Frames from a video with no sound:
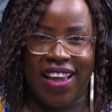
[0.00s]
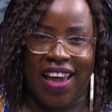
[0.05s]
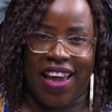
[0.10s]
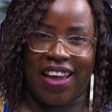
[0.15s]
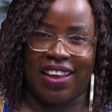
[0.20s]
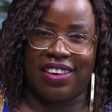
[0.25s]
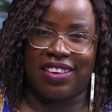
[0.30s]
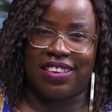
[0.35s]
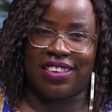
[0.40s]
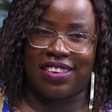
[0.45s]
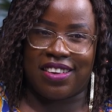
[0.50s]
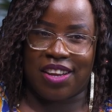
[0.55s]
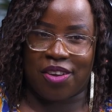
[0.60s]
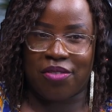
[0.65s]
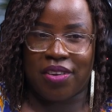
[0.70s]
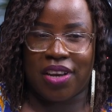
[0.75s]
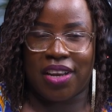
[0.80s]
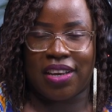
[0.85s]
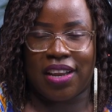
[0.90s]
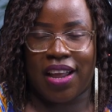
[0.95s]
And
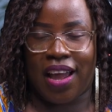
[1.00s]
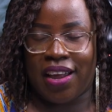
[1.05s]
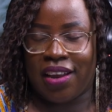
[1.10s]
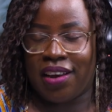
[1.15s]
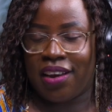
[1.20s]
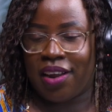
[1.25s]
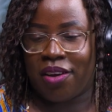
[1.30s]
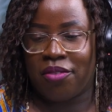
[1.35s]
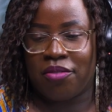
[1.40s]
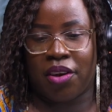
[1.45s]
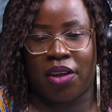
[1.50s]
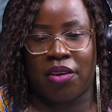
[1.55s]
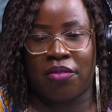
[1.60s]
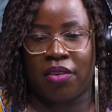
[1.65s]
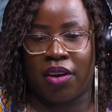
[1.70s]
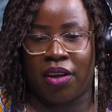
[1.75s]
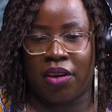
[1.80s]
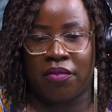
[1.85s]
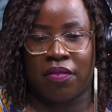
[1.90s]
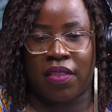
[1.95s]
definitely I love
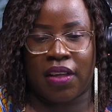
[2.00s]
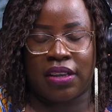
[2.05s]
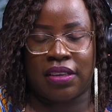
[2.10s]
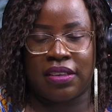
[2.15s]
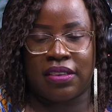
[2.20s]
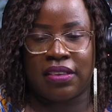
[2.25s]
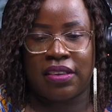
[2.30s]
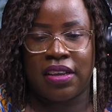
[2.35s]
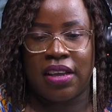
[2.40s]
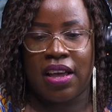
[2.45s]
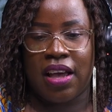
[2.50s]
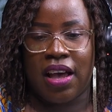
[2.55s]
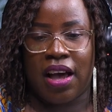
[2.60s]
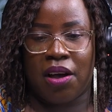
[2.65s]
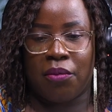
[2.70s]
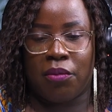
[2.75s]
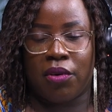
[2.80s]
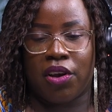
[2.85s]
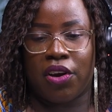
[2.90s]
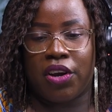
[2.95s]
that
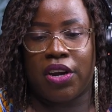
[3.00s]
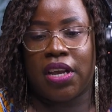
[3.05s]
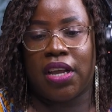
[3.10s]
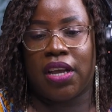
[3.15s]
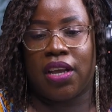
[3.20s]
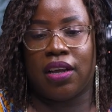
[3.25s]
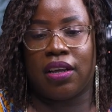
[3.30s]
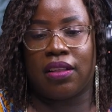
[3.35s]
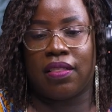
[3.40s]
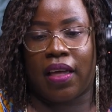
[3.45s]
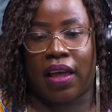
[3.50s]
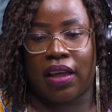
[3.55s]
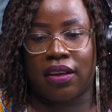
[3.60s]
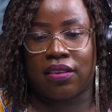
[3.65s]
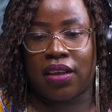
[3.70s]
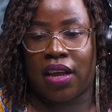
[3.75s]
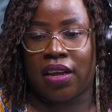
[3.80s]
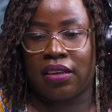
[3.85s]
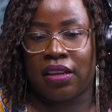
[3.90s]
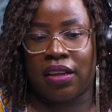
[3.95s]
I'm learning
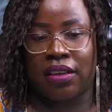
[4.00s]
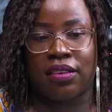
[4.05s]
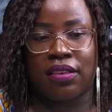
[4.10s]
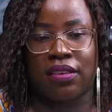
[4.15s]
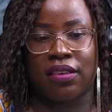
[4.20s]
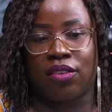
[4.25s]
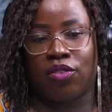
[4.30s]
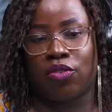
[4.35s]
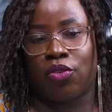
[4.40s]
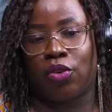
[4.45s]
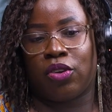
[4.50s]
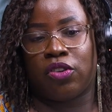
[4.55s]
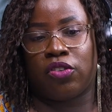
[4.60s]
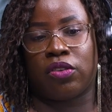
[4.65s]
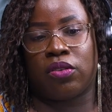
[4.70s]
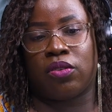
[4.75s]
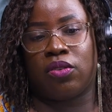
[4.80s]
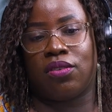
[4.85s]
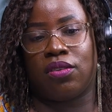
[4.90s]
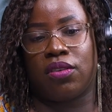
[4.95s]
that identity is not
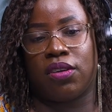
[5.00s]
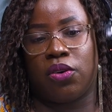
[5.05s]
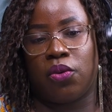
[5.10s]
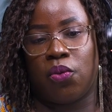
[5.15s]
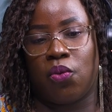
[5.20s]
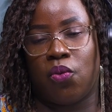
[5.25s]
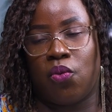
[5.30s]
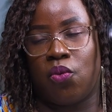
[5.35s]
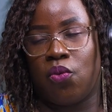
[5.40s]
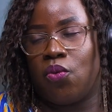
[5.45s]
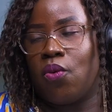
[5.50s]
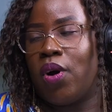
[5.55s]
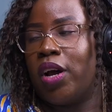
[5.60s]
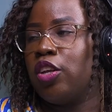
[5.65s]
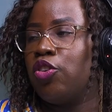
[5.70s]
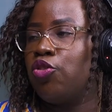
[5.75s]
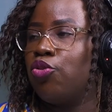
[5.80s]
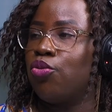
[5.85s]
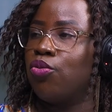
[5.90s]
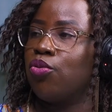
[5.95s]
just who
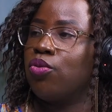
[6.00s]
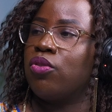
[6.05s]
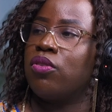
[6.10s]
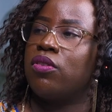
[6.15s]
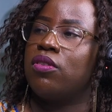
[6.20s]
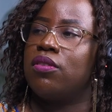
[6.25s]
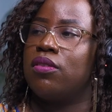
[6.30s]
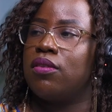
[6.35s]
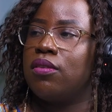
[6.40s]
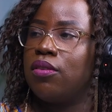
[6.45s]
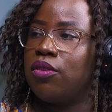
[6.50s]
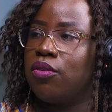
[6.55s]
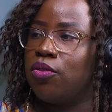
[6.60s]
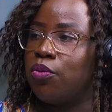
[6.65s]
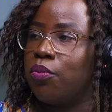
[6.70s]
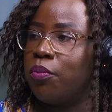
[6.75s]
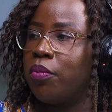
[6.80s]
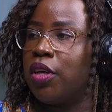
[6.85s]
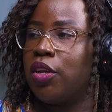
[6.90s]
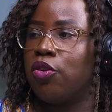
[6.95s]
I choose
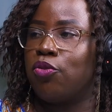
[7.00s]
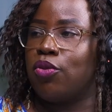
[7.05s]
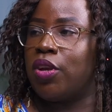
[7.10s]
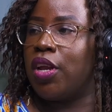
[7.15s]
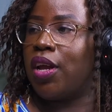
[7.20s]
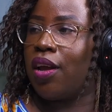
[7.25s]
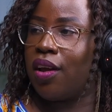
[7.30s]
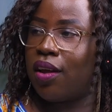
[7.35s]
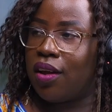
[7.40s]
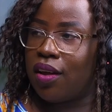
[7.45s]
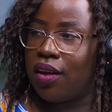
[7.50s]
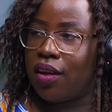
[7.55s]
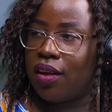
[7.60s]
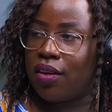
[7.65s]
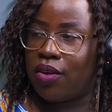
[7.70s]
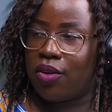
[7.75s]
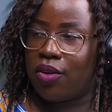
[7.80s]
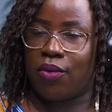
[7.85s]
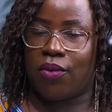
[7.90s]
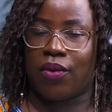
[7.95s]
to be today. You
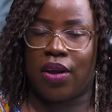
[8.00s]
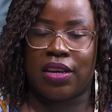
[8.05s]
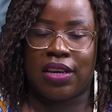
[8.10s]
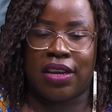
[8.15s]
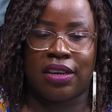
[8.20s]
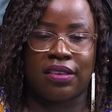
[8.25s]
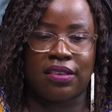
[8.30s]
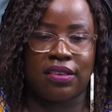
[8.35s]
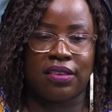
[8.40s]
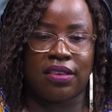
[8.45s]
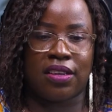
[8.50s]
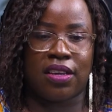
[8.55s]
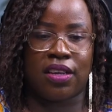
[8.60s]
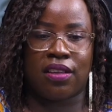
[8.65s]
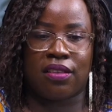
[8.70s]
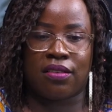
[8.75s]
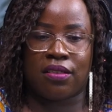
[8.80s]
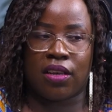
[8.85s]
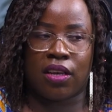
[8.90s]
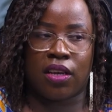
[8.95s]
know,
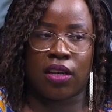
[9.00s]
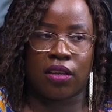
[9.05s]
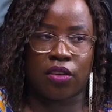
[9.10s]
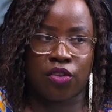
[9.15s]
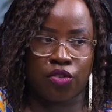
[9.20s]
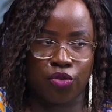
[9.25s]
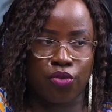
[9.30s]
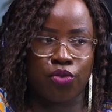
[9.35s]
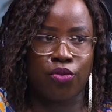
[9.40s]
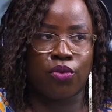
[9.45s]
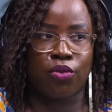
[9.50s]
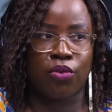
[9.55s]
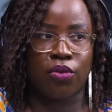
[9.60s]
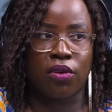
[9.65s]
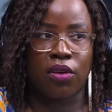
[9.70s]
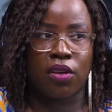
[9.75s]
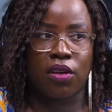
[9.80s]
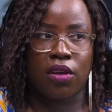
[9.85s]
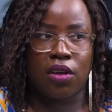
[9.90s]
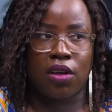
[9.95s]
identity is linked
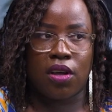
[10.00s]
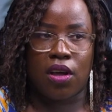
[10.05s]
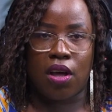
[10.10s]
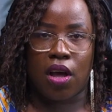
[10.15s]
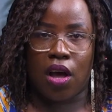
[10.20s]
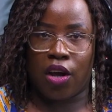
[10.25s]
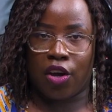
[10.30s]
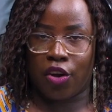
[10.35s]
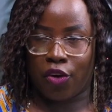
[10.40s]
to a